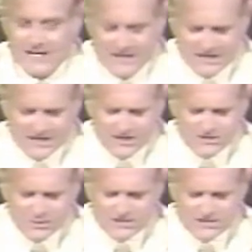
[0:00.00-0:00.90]
Now,
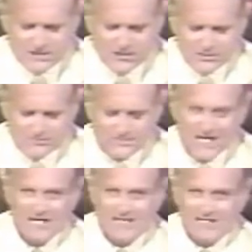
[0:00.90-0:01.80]
here's what you do.
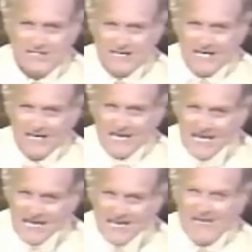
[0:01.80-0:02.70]
You take
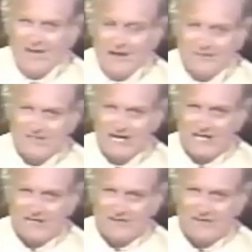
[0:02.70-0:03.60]
any
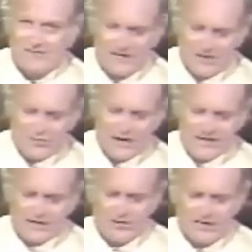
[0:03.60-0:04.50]
objective and right
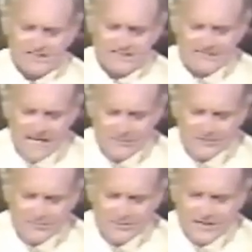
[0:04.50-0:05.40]
across the top of
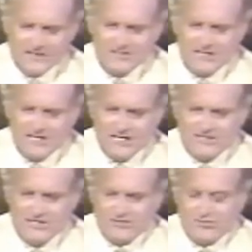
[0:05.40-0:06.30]
the page,
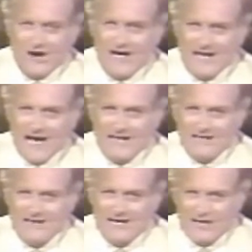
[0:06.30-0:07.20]
just write out
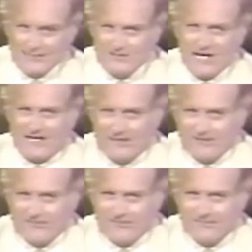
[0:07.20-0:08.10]
objective,